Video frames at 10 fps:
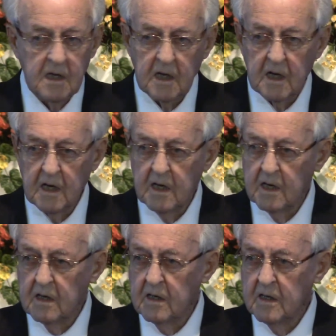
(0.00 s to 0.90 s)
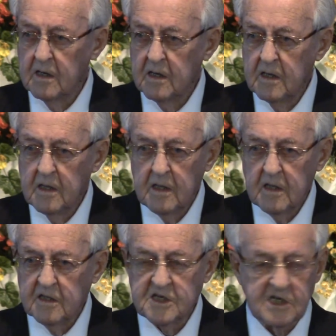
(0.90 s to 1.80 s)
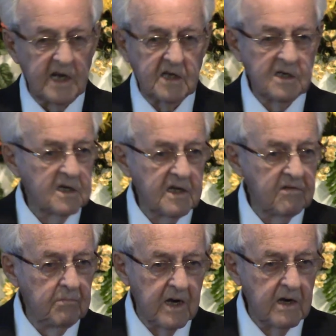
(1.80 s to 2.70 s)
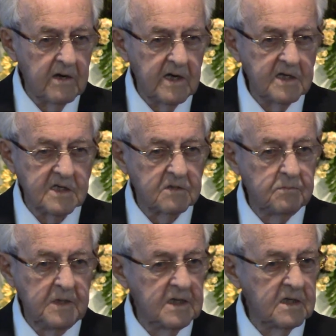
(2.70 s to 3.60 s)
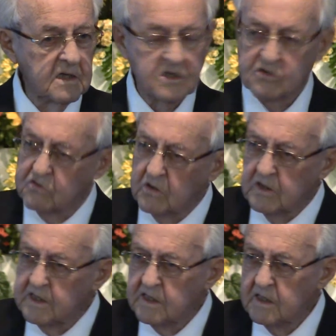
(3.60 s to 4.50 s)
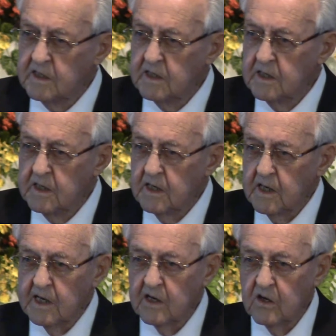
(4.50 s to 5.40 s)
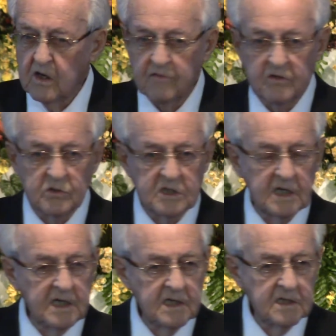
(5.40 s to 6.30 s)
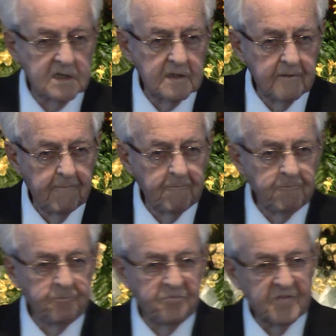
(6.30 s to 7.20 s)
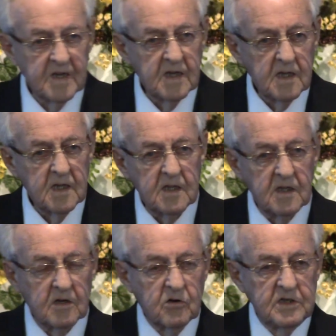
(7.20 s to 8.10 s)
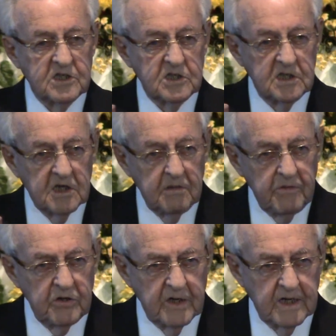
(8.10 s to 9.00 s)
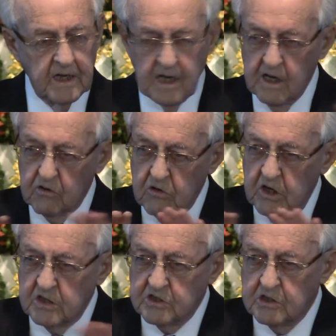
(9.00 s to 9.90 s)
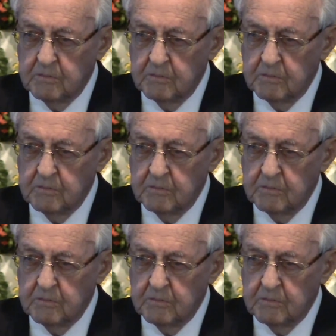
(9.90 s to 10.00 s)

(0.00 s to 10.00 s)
The sanctity of marriage is being destroyed, and all of those things. The Christian community across the